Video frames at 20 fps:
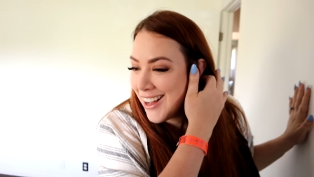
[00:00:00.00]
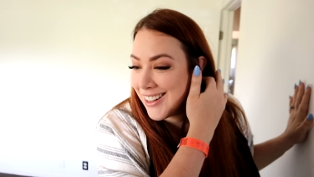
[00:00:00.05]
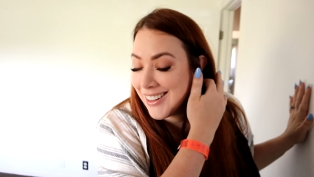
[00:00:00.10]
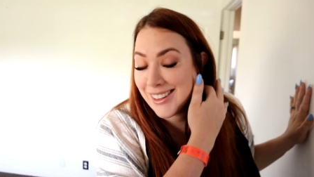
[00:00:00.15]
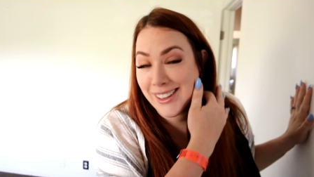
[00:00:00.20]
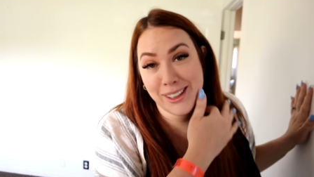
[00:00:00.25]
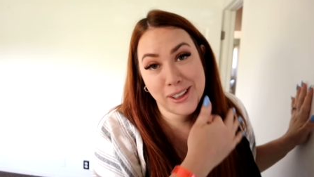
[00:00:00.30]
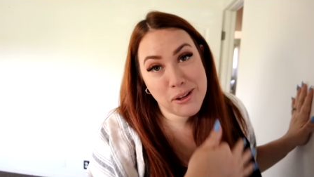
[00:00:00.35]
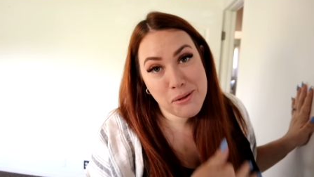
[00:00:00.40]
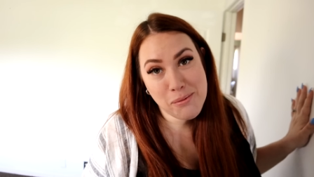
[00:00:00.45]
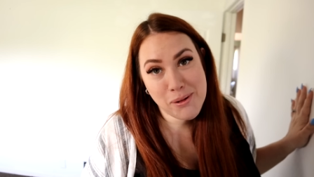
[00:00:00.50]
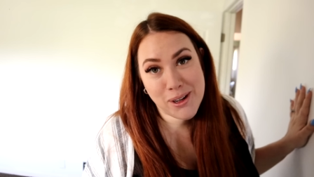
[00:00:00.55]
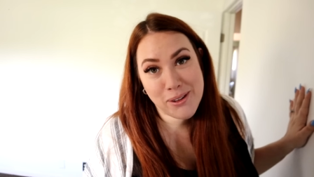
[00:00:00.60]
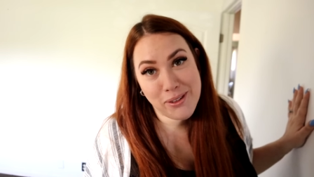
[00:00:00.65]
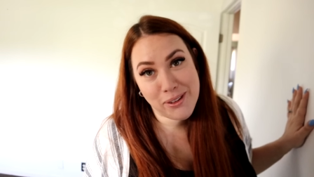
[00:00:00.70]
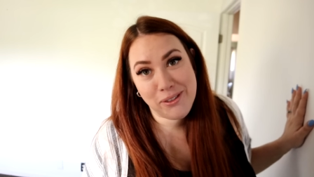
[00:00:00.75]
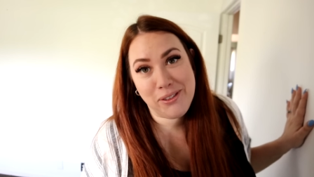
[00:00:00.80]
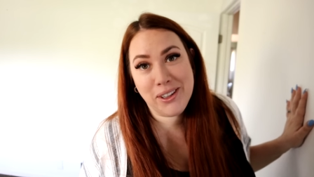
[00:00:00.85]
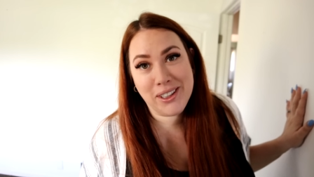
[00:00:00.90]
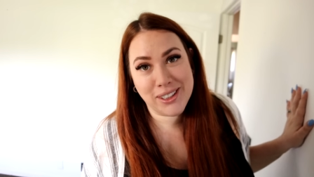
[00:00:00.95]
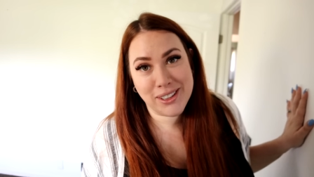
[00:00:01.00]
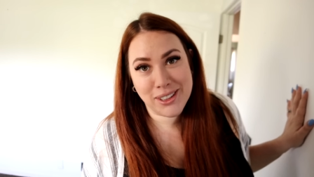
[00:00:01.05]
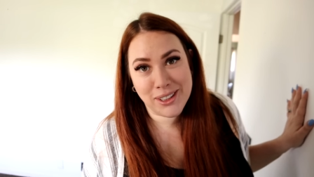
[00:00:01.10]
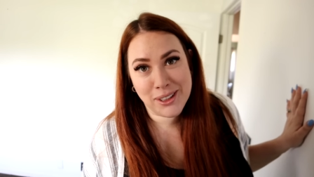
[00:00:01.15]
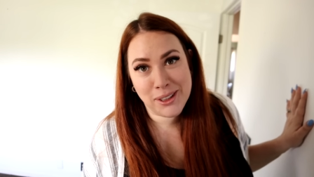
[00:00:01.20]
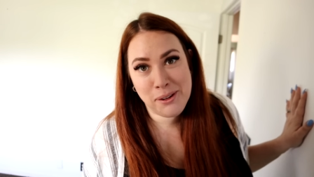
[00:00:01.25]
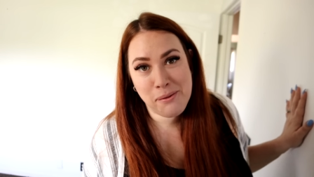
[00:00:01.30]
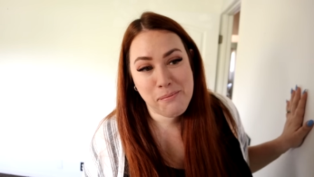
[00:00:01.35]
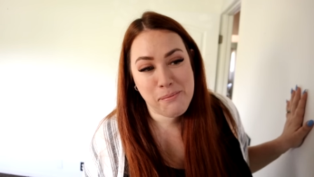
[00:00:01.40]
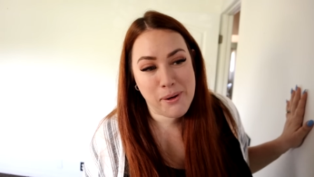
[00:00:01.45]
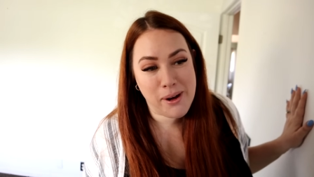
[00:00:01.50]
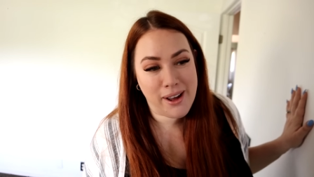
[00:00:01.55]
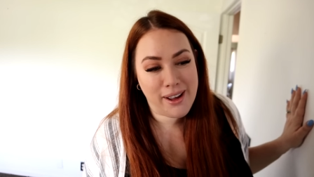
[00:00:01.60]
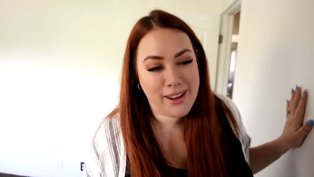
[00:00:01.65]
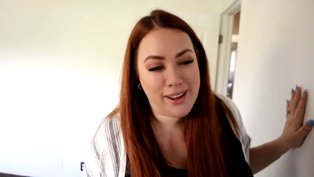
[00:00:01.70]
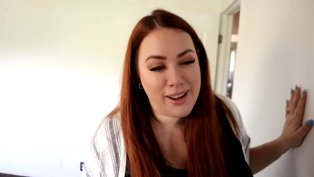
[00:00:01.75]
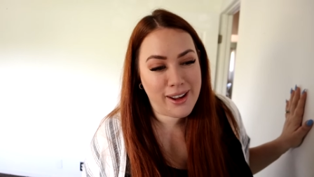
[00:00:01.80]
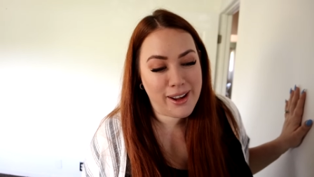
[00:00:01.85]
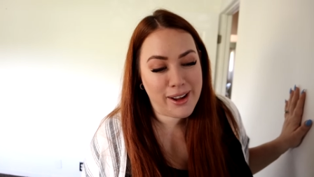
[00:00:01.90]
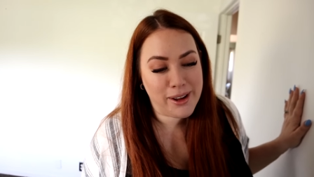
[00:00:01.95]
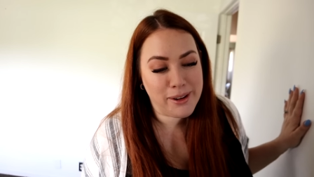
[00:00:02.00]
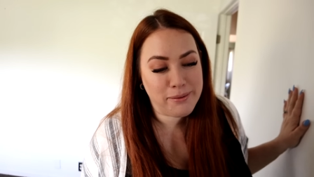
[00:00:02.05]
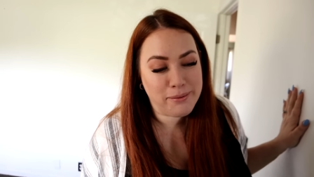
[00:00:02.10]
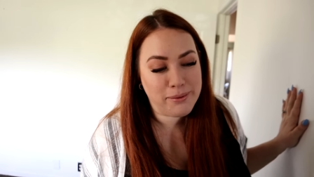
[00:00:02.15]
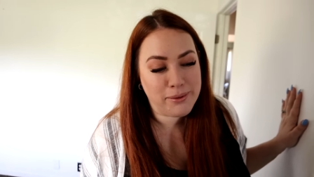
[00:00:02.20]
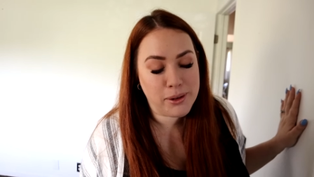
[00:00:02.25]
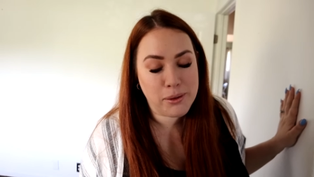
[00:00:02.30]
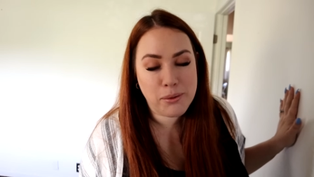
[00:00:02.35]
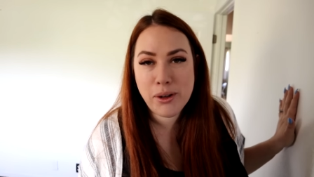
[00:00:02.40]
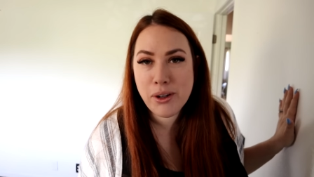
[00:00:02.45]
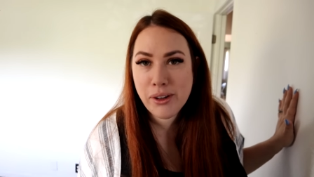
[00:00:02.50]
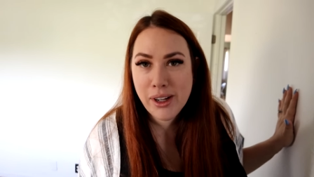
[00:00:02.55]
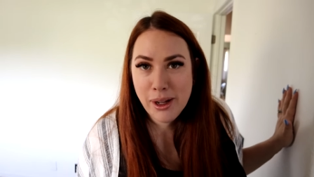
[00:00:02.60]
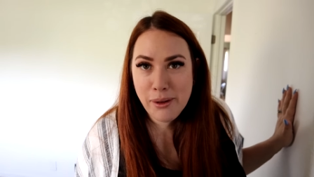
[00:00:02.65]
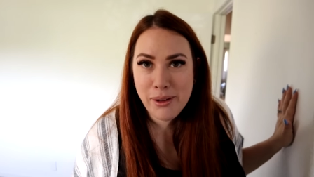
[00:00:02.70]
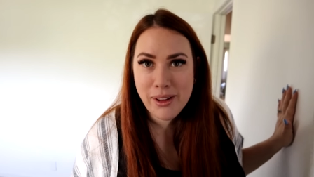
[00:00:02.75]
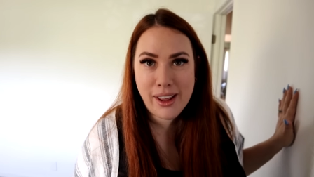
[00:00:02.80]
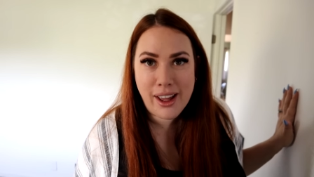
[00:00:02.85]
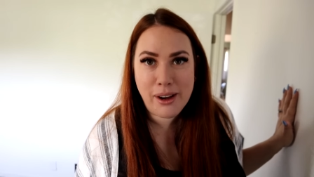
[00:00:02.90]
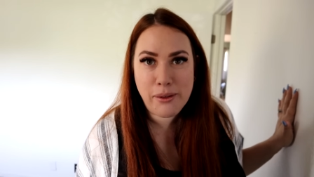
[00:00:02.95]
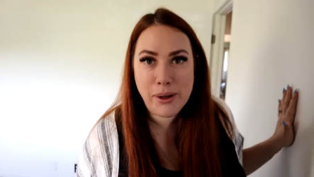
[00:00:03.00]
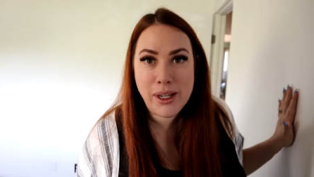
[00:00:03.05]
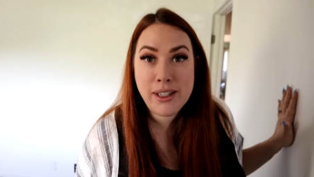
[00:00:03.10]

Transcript: a little bit of a fixer, but um, we're okay with that.